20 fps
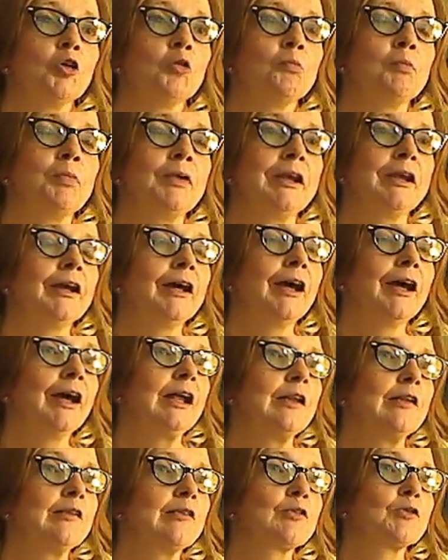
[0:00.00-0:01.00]

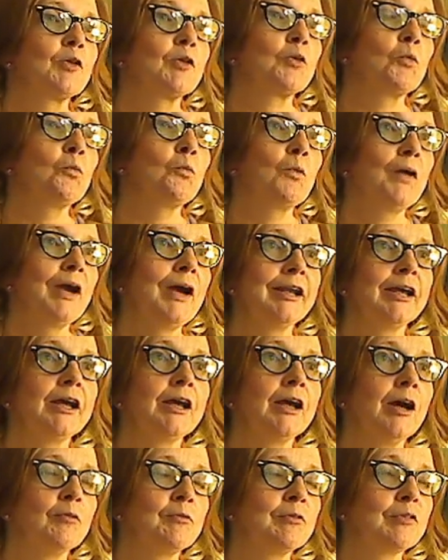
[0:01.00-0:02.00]
Because when it
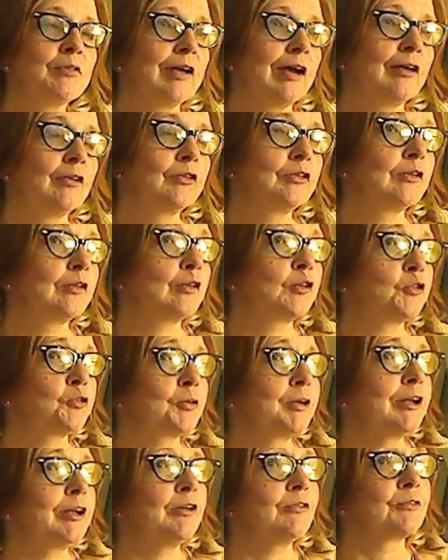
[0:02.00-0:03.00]
comes down to the
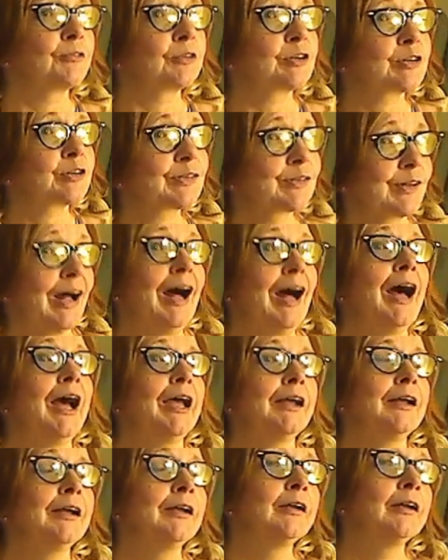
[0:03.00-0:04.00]
Treaty of Versailles,